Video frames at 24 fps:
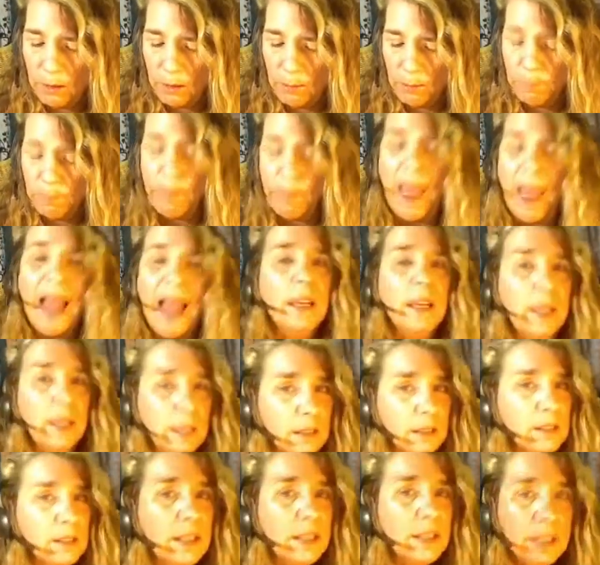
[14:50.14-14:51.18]

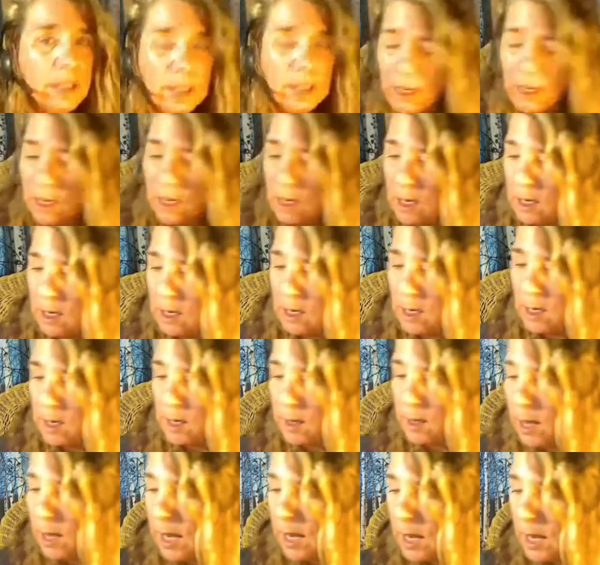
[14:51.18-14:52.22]
balance.
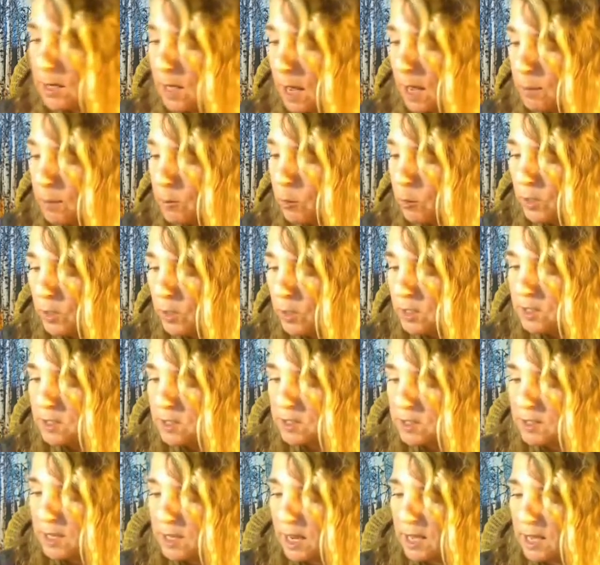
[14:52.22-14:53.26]
And I'm going to
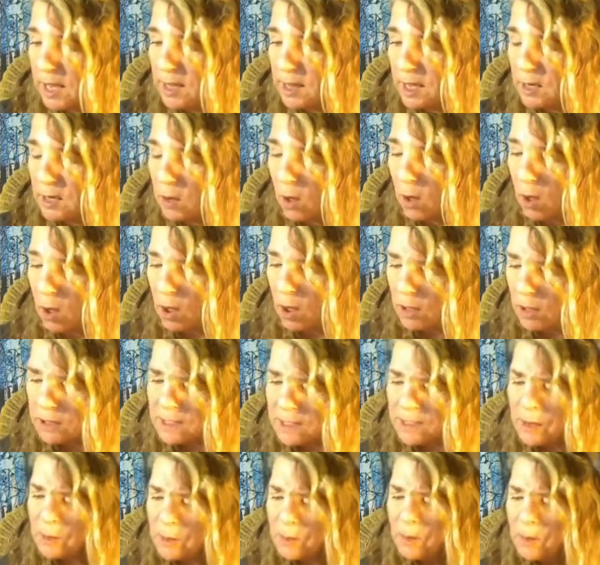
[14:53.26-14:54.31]
say that
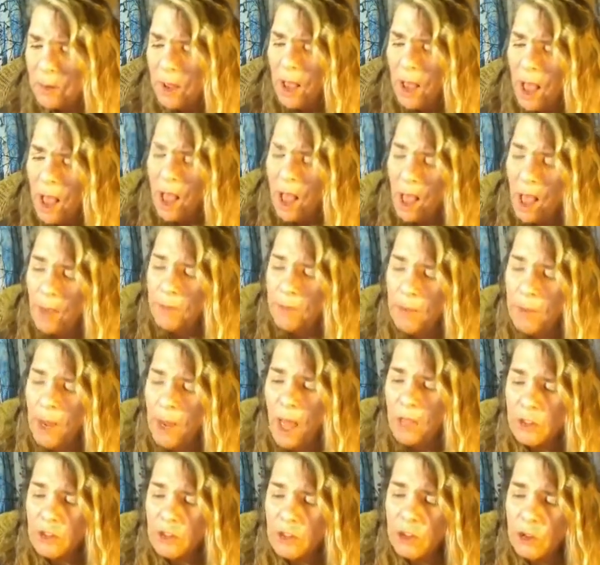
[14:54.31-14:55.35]
also, I'm
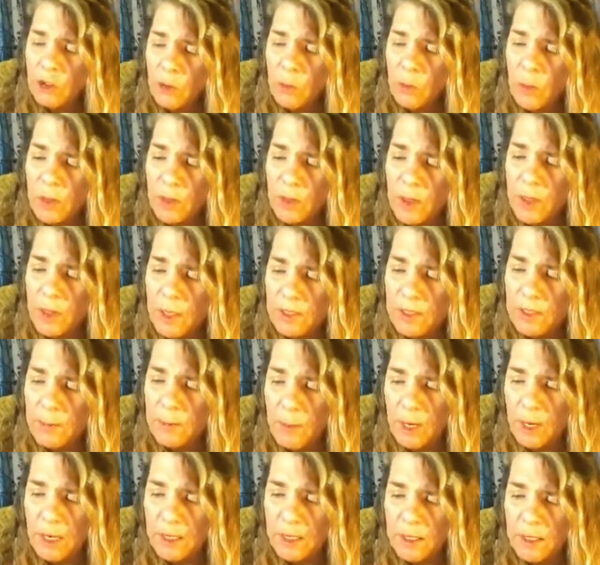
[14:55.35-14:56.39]
not sure what this
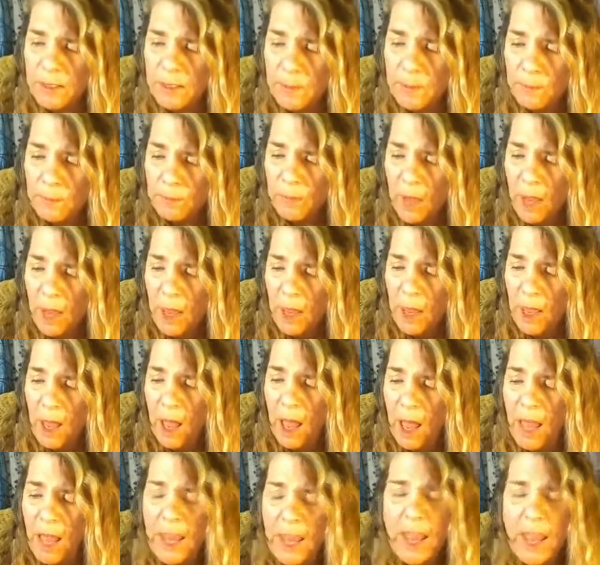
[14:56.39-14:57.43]
means.
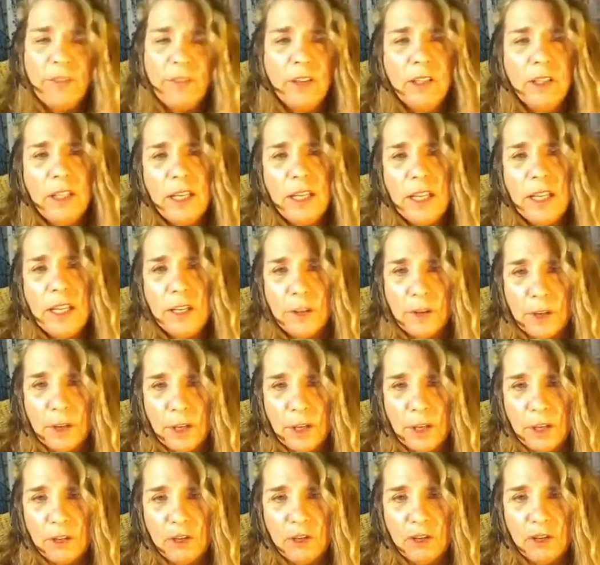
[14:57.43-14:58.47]
I have a legal
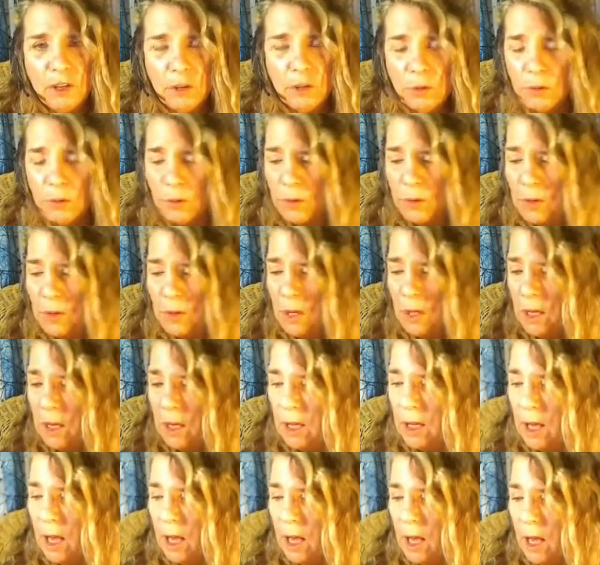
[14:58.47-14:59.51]
issue.
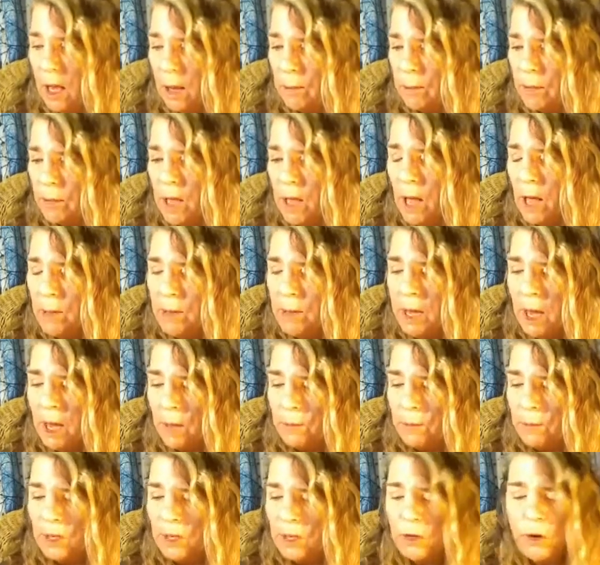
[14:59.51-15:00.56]
coming
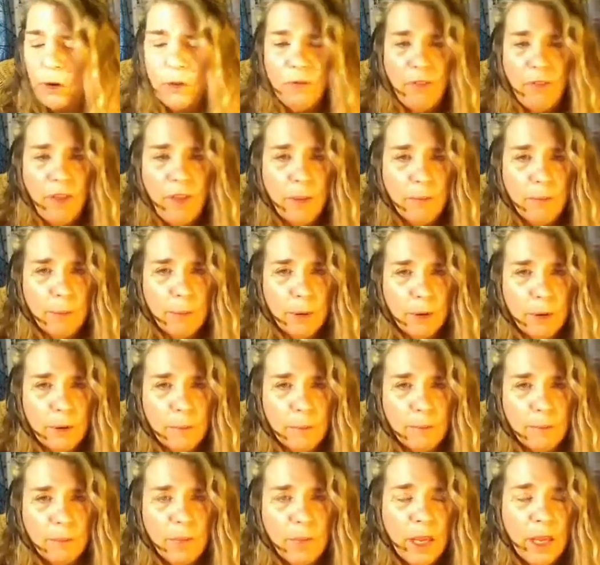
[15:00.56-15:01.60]
up in November.
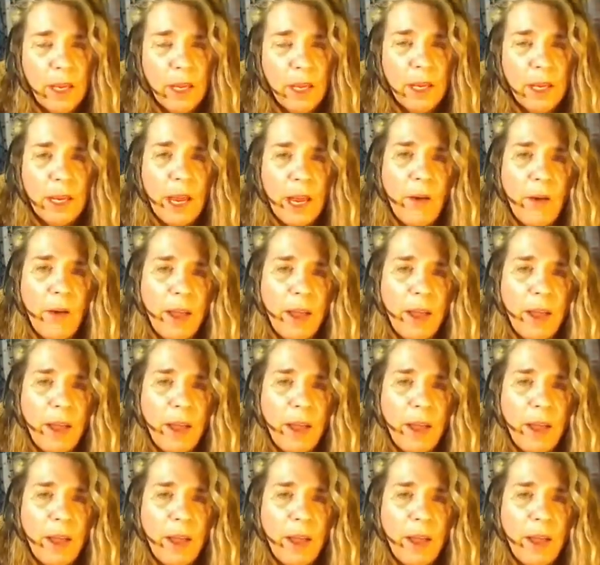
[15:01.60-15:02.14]
Now, I